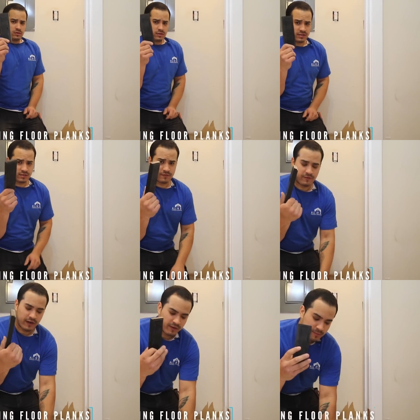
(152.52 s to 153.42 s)
This is a
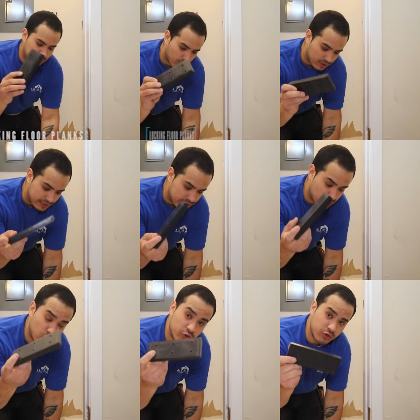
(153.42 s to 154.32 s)
very important
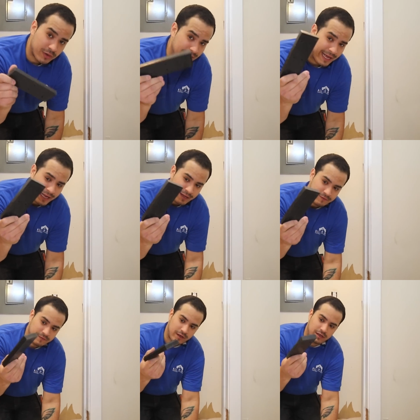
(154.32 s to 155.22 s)
tool you want to
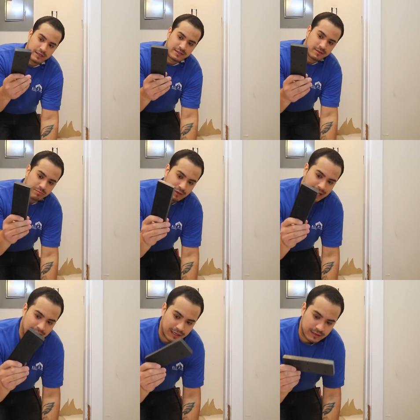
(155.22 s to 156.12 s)
have. It's a
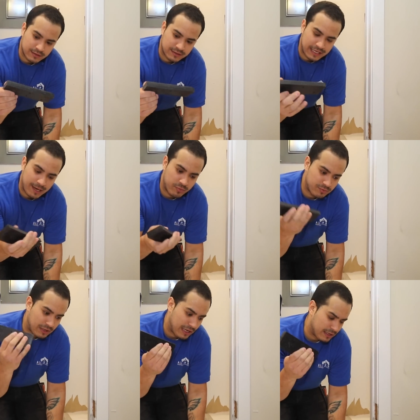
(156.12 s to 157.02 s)
block, a tapper
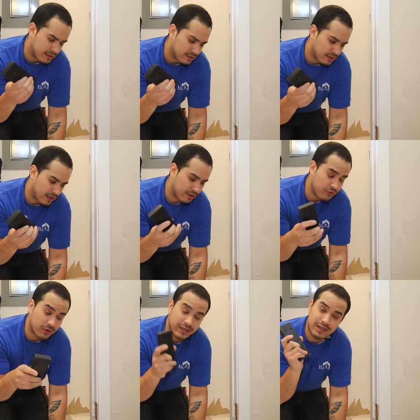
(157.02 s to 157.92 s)
block.
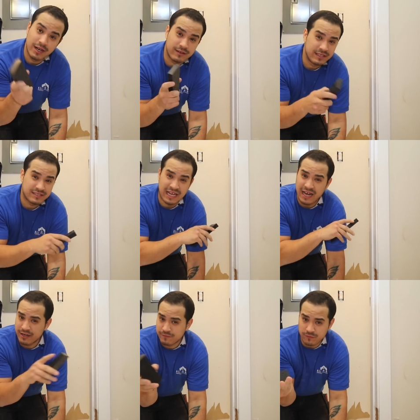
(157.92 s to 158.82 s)
You can cut this
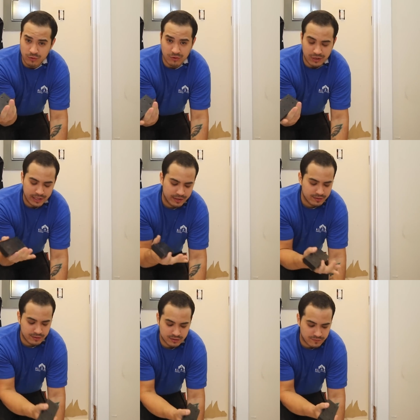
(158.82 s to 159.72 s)
out of
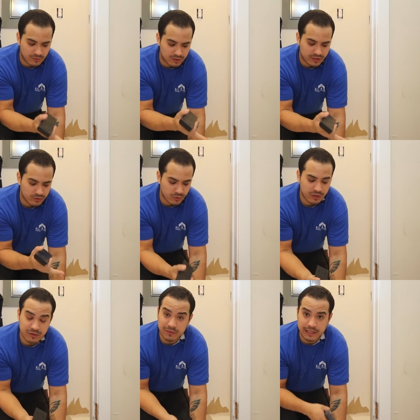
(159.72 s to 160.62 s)
flooring, this flooring that you're
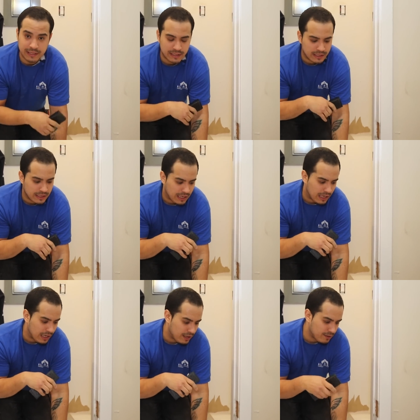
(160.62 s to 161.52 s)
working with,
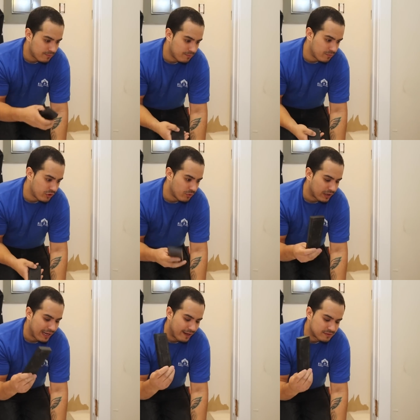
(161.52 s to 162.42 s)
but you
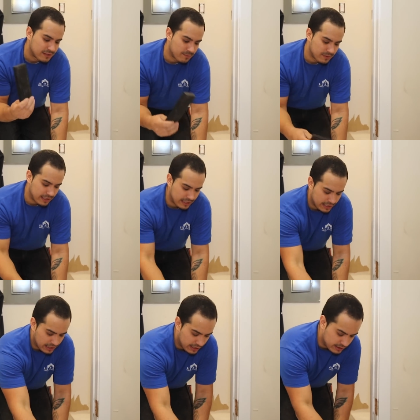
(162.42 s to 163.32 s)
want to have something
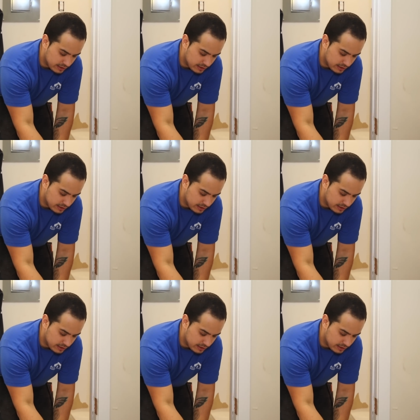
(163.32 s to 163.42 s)
that kind